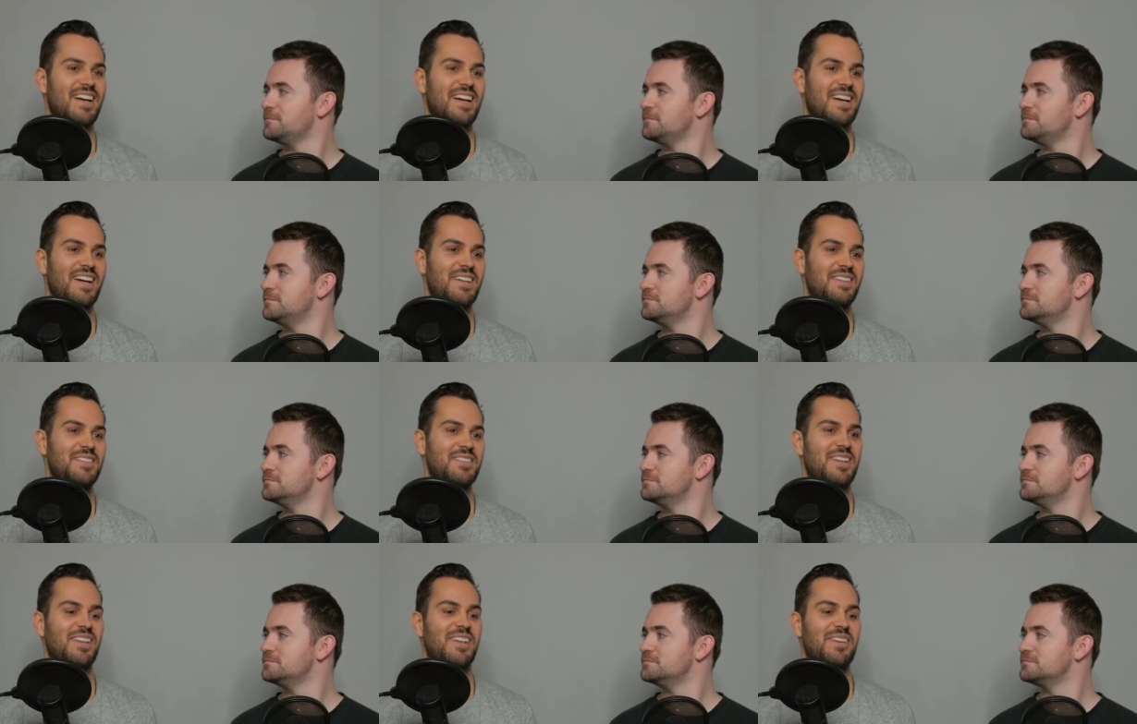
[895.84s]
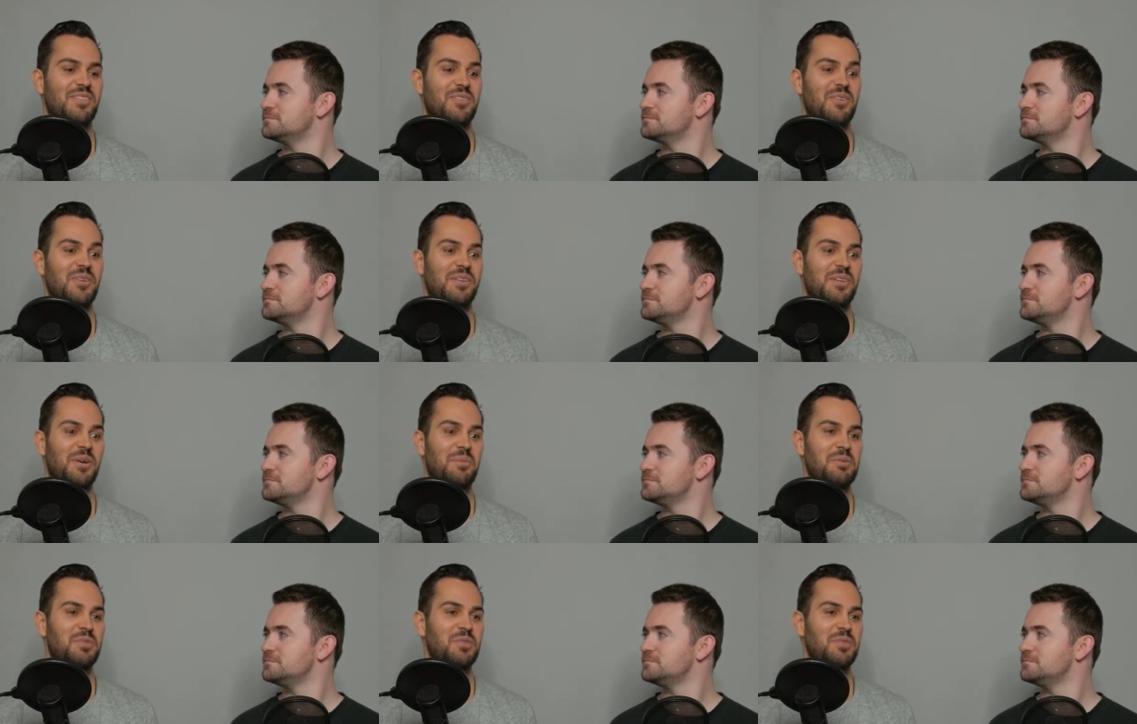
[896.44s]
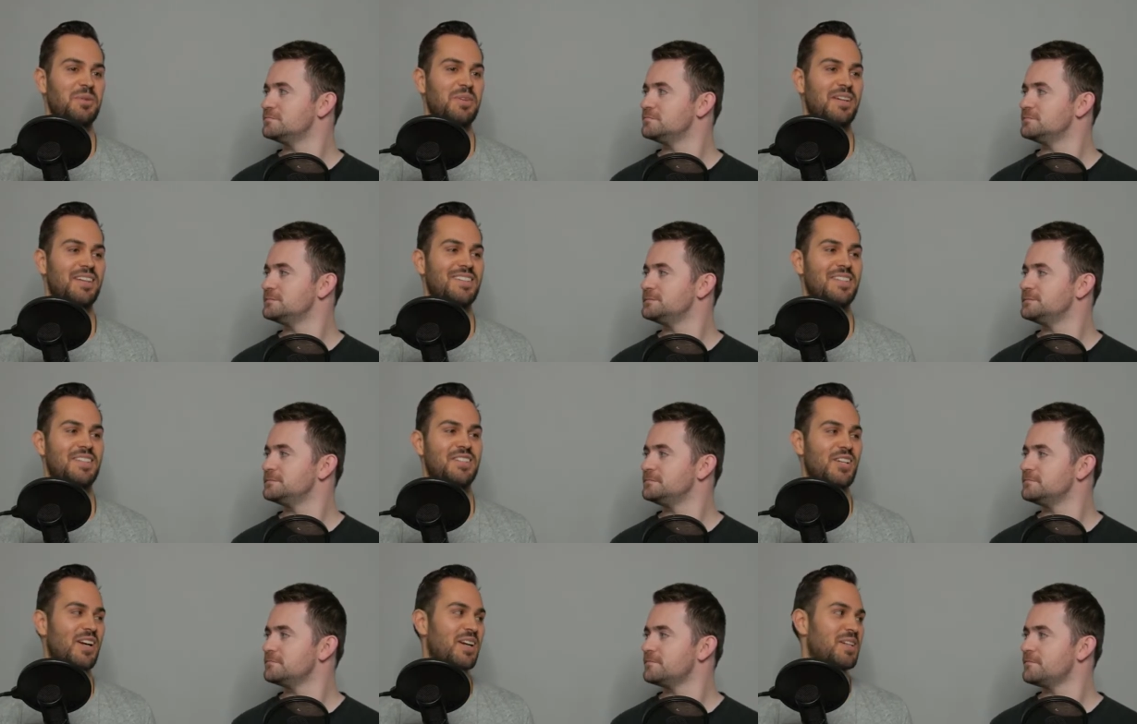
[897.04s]
Speaker 1: age that they've got the opportunity
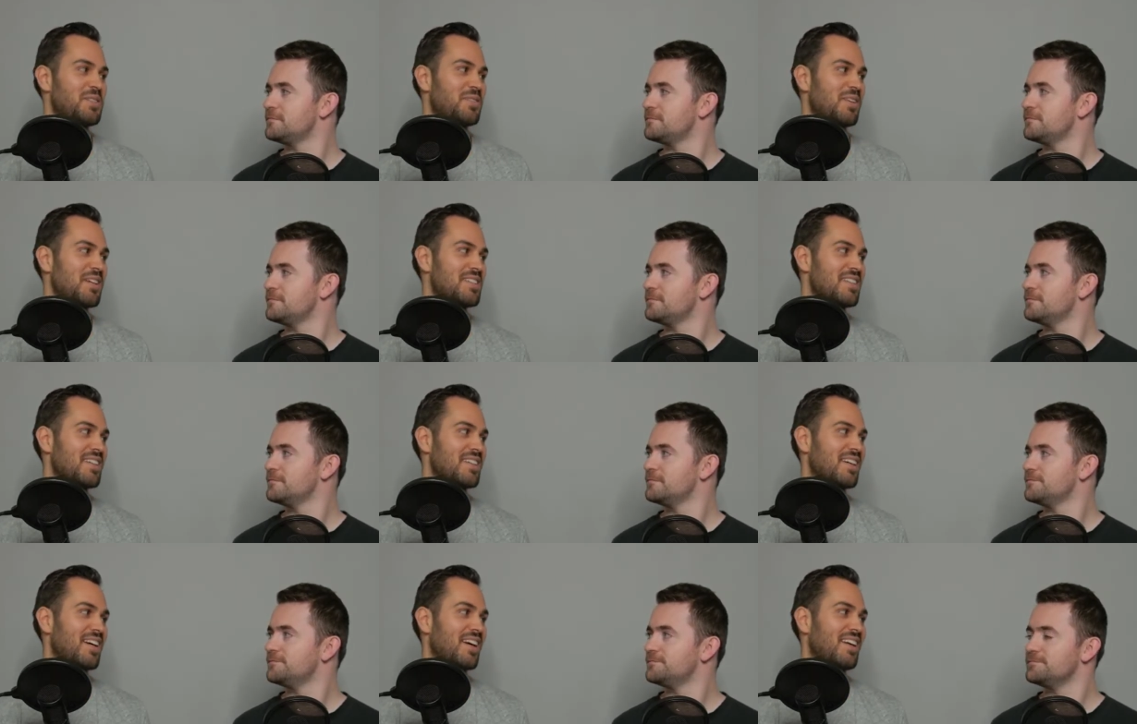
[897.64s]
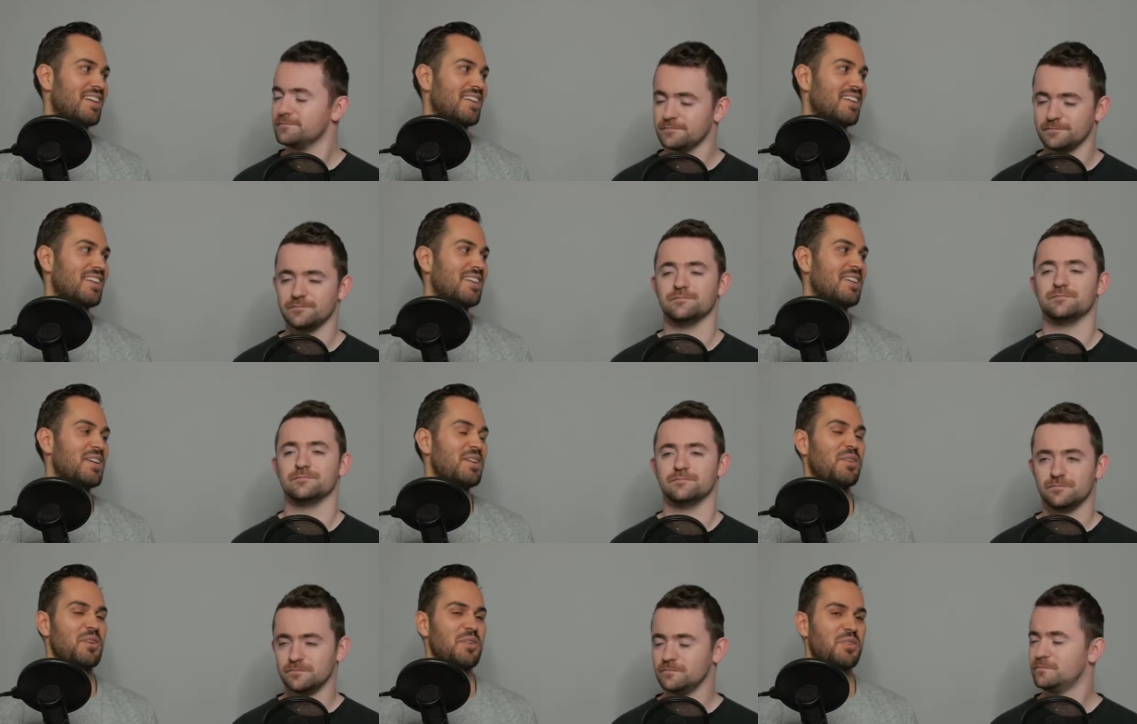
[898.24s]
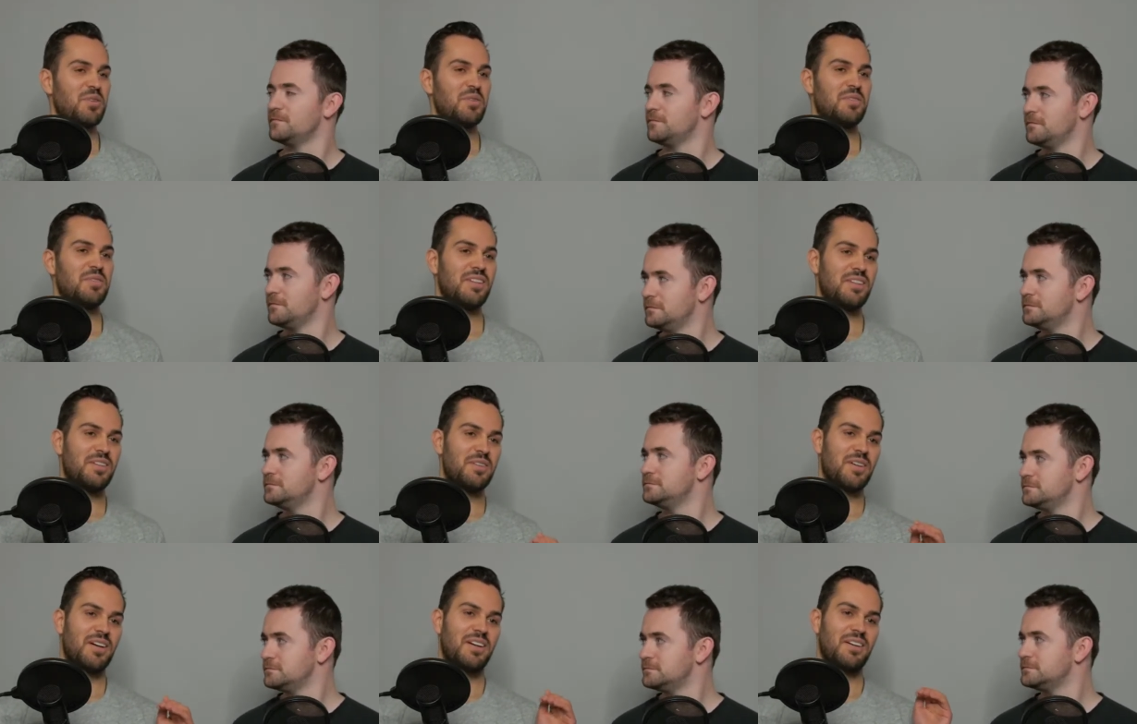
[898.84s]
to change things again. Mm-hmm. I do
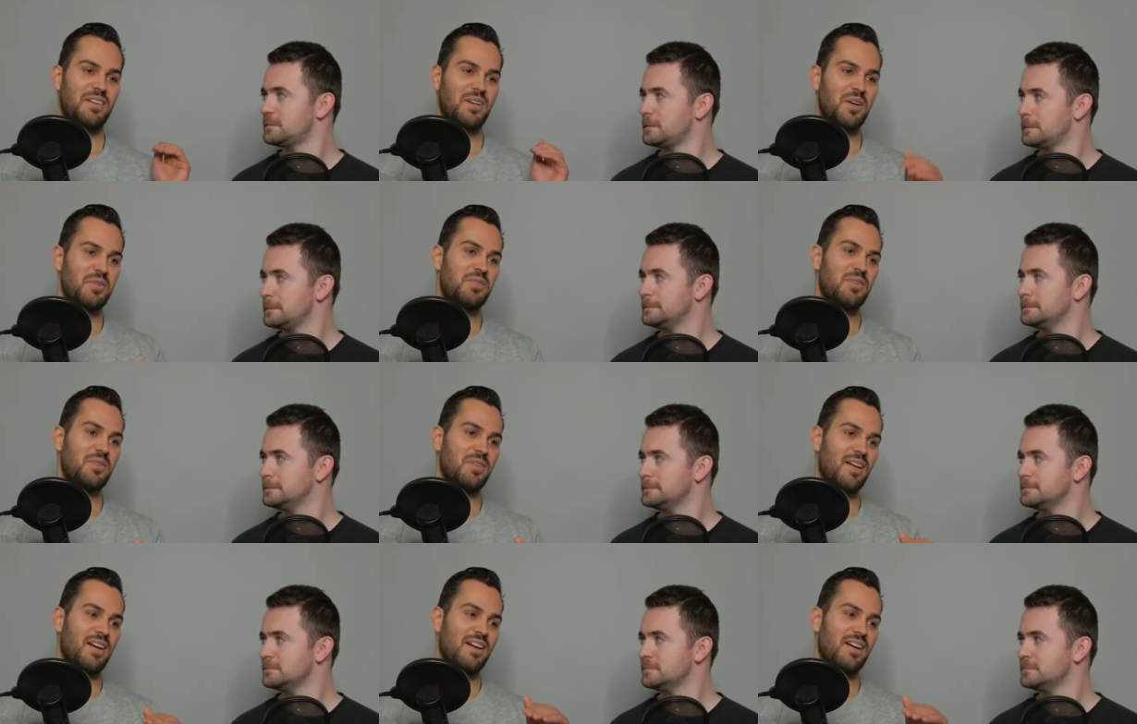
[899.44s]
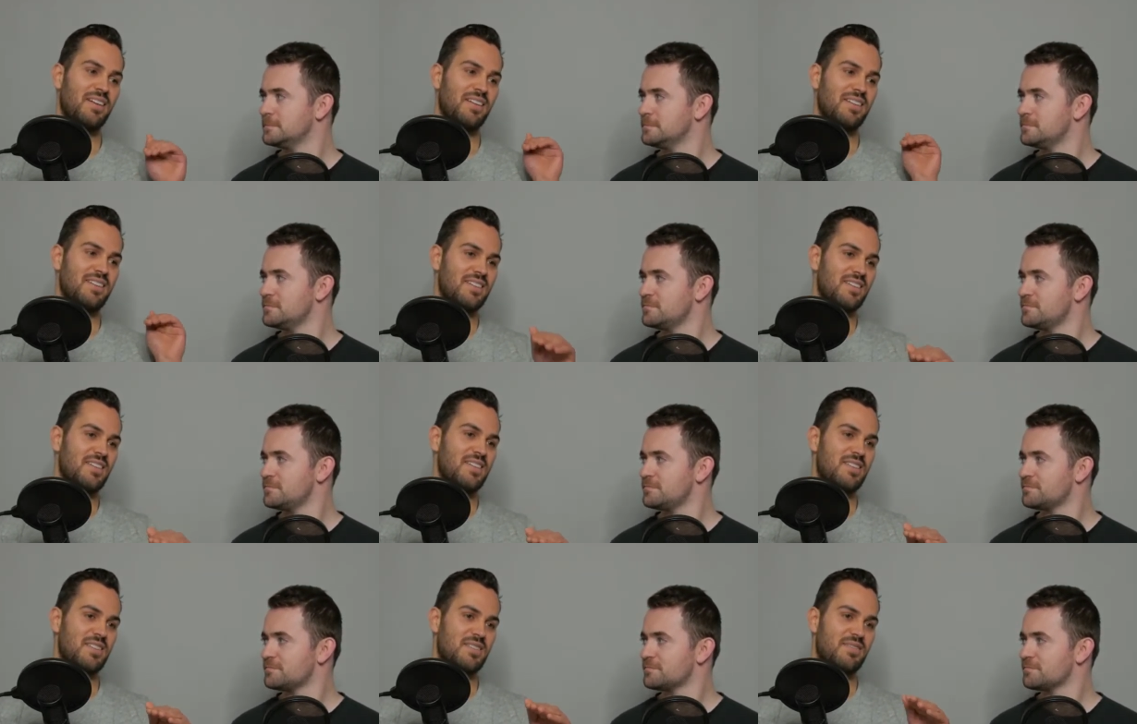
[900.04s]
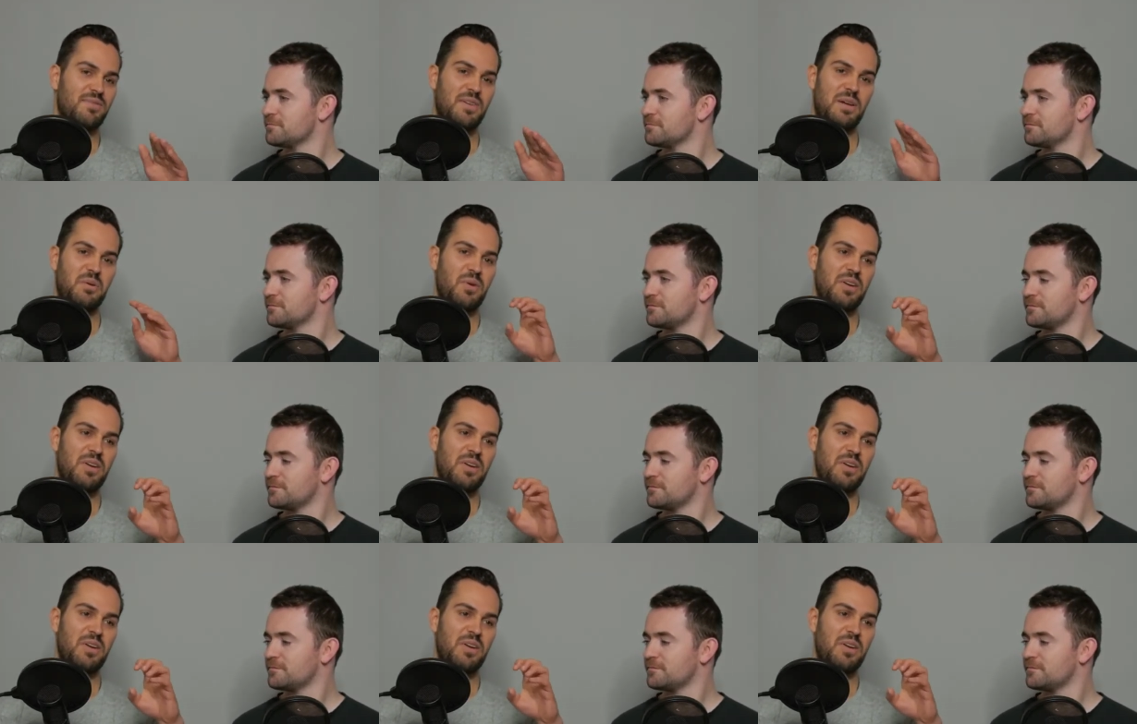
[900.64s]
think you kind of go through that thing